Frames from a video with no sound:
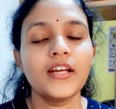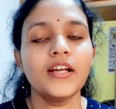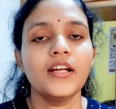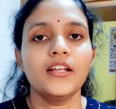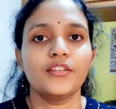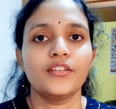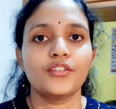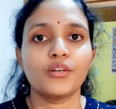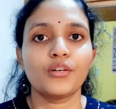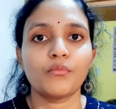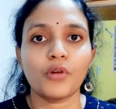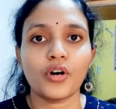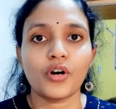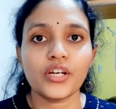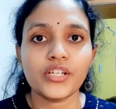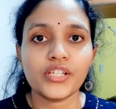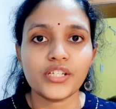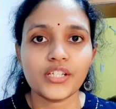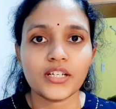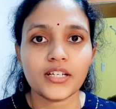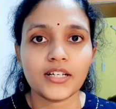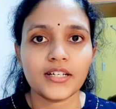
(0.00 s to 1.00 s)
the
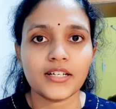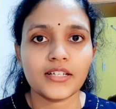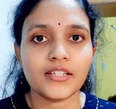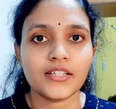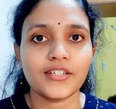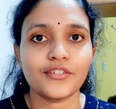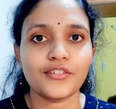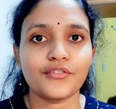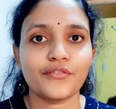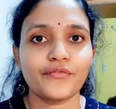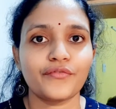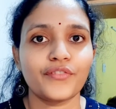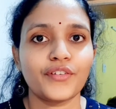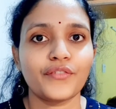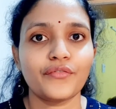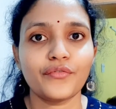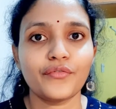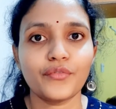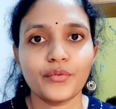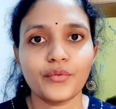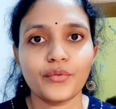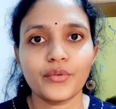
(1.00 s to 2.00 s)
moisture content of the
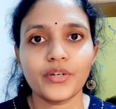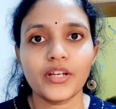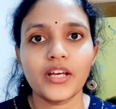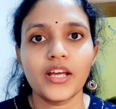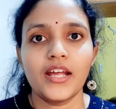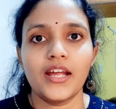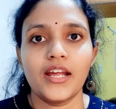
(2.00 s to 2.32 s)
food,